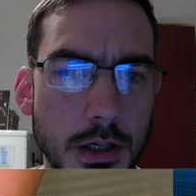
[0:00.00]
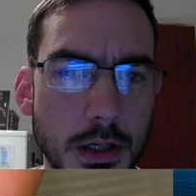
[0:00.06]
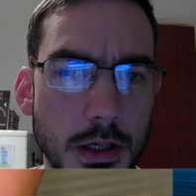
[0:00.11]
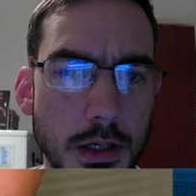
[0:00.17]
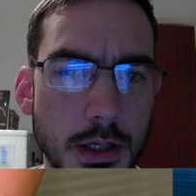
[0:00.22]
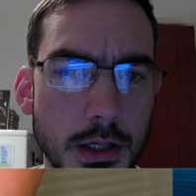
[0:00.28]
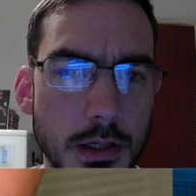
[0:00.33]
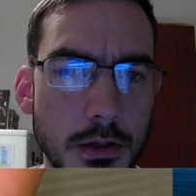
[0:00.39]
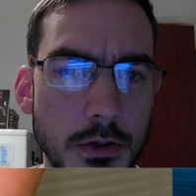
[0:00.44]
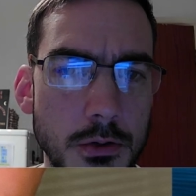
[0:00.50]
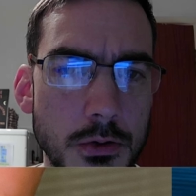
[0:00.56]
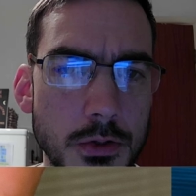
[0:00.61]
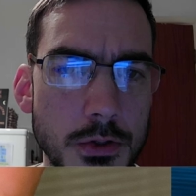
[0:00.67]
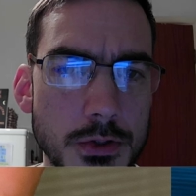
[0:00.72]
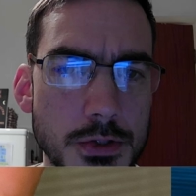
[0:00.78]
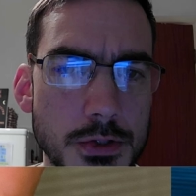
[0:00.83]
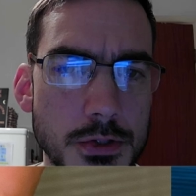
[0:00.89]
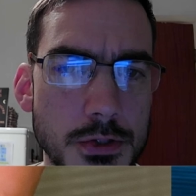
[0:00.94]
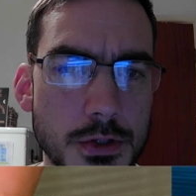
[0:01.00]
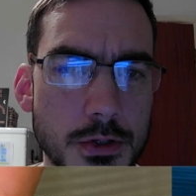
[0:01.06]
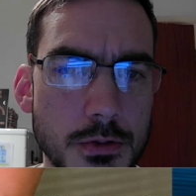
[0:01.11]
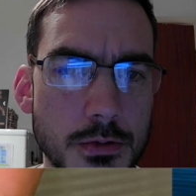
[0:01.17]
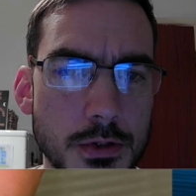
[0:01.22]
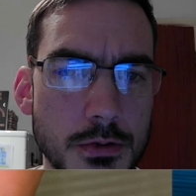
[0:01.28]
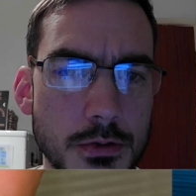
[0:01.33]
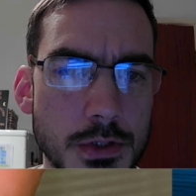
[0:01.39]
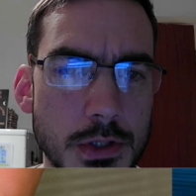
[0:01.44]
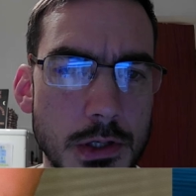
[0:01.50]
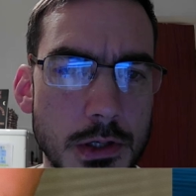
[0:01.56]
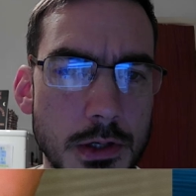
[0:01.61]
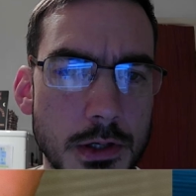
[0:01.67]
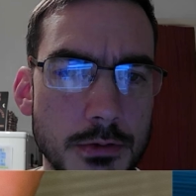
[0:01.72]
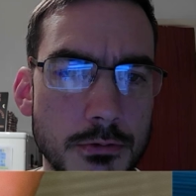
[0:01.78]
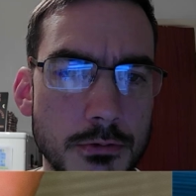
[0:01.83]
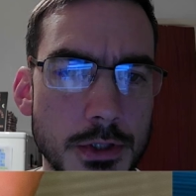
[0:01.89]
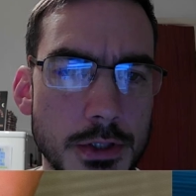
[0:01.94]
it looks as though there is a line
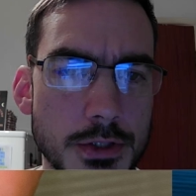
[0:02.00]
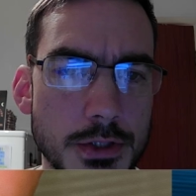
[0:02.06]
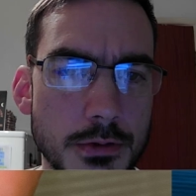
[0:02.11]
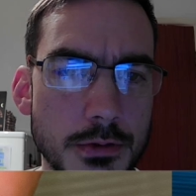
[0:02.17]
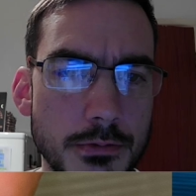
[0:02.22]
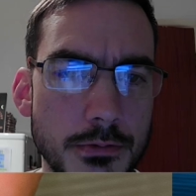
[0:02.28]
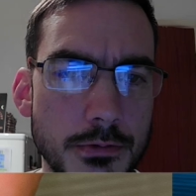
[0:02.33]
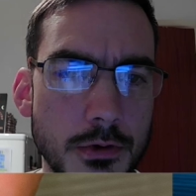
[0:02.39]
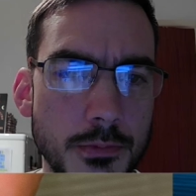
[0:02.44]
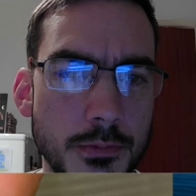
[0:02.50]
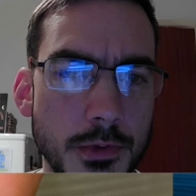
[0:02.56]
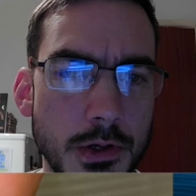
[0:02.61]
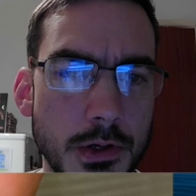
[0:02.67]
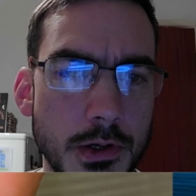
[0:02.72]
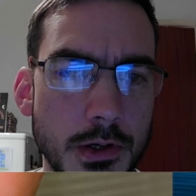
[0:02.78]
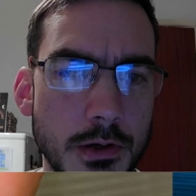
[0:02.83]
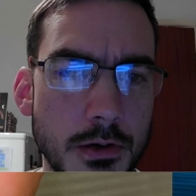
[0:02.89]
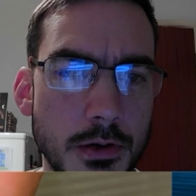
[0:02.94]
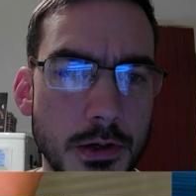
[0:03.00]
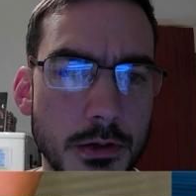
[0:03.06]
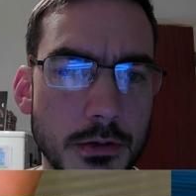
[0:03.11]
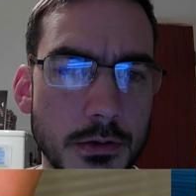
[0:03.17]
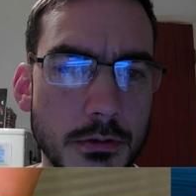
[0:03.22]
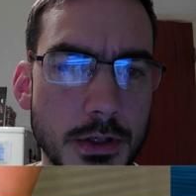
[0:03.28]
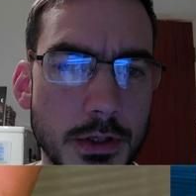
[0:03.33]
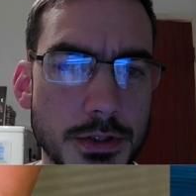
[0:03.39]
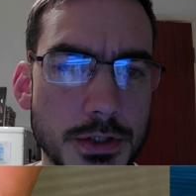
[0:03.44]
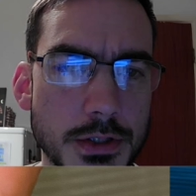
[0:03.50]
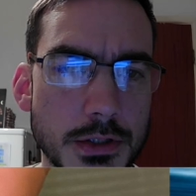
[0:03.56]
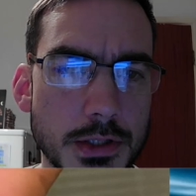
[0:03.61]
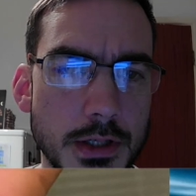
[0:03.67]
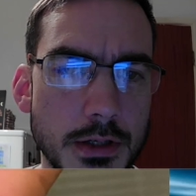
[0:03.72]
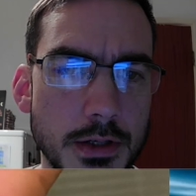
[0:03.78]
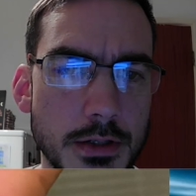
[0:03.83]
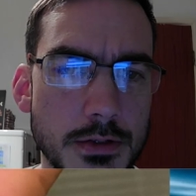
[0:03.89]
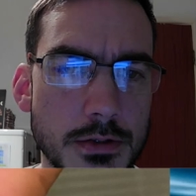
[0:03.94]
reaching from the heart line, crashing down
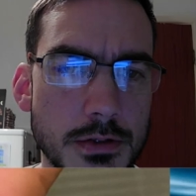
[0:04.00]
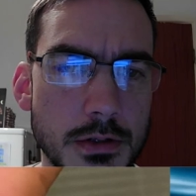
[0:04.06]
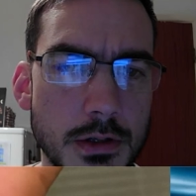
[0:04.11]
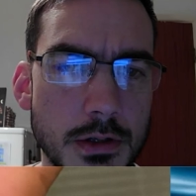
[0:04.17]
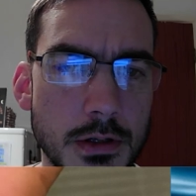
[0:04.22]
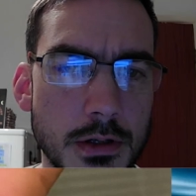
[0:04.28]
into the